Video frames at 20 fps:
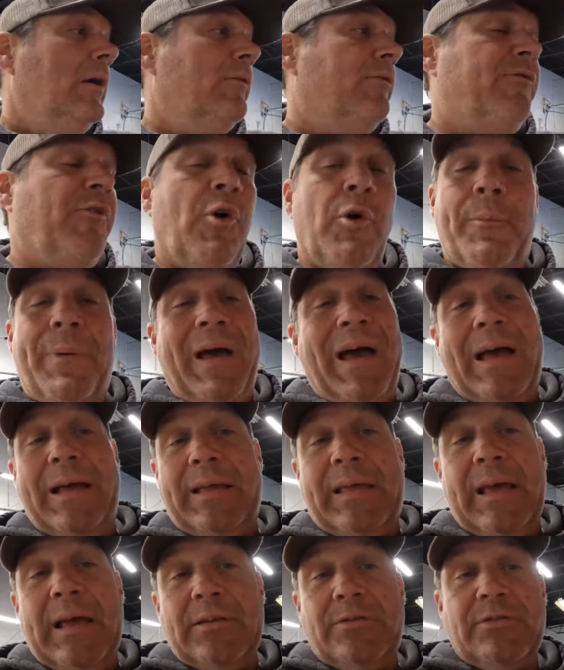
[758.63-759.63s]
full
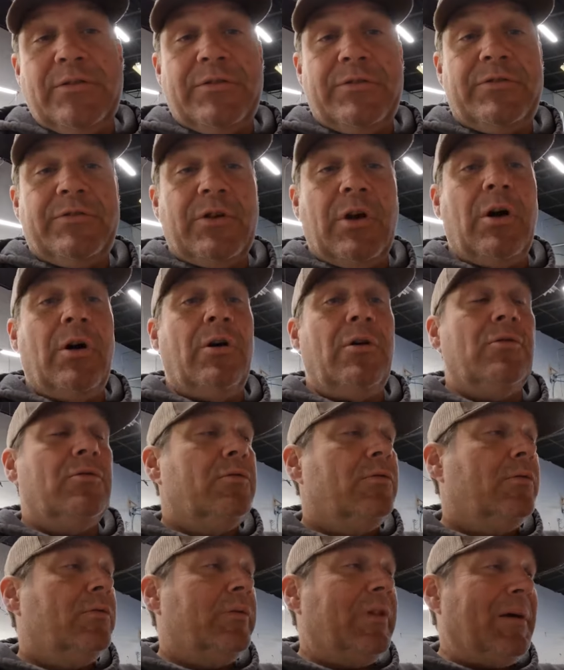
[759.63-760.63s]
pad catches. So
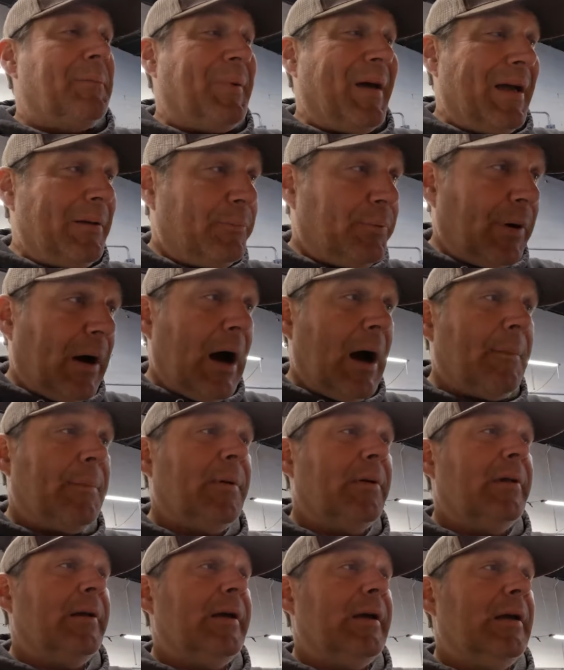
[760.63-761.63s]
they bed
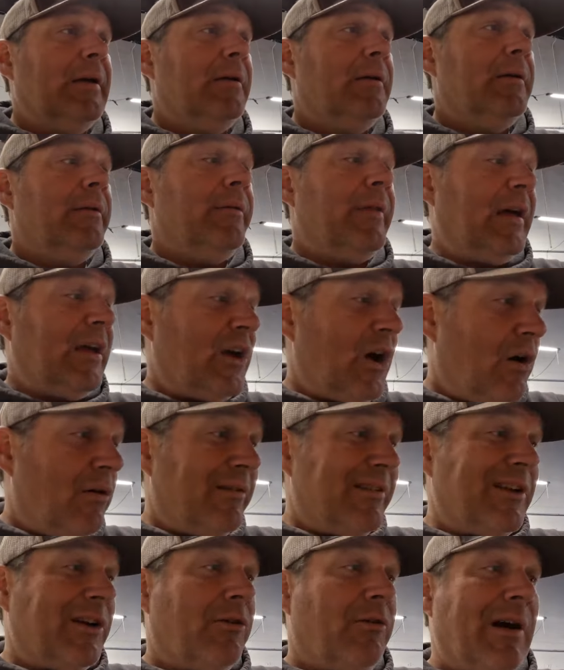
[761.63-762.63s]
properly. They
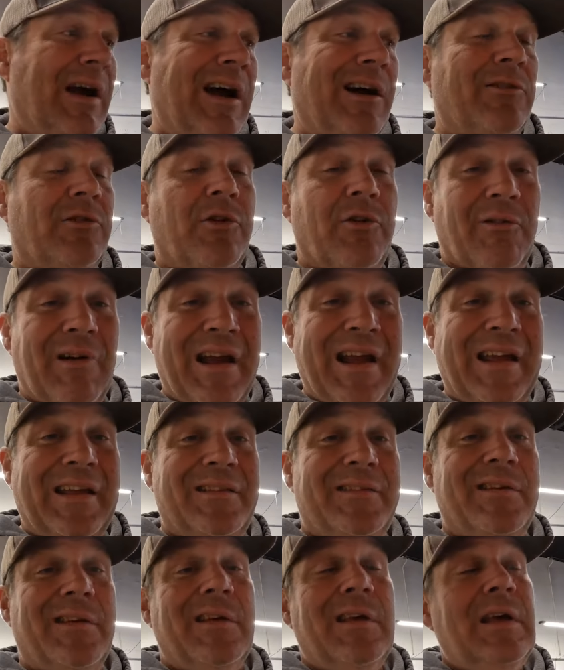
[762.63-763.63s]
go in the ground
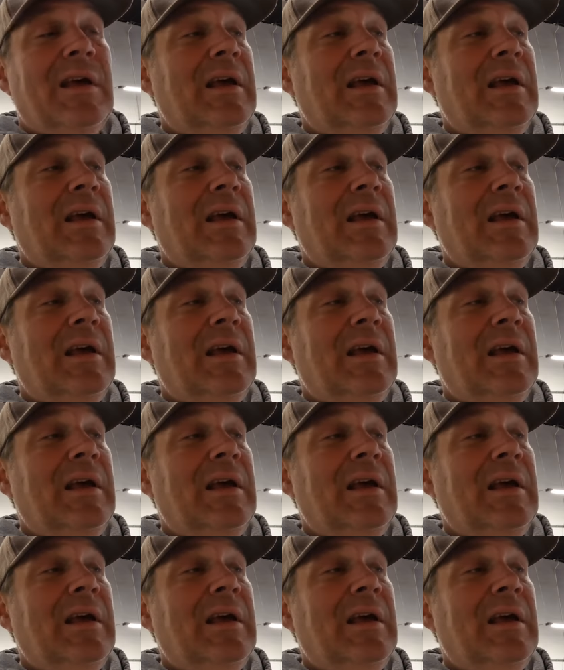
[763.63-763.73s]
great.